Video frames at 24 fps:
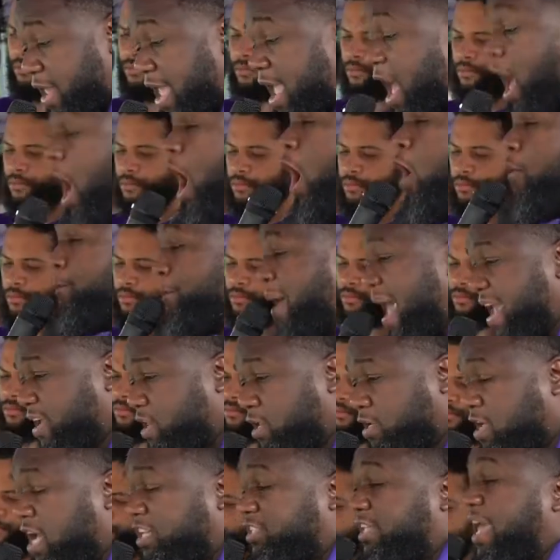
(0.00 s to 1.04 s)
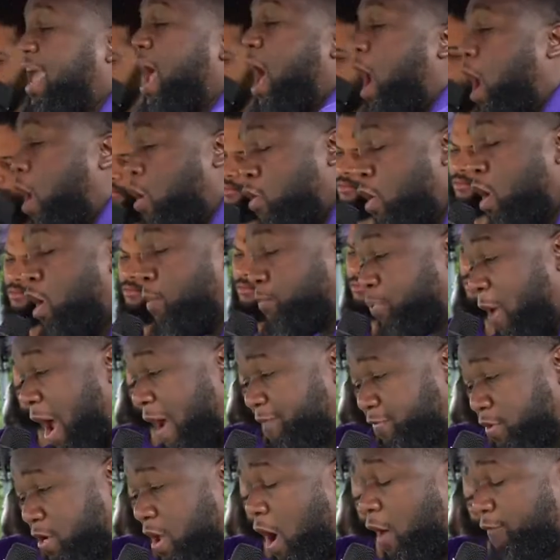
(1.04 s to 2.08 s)
Right. They all making it because they all
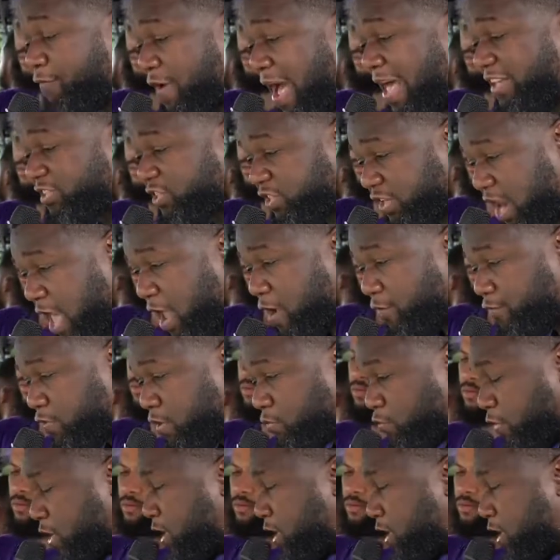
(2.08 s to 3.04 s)
profiting off our slavery.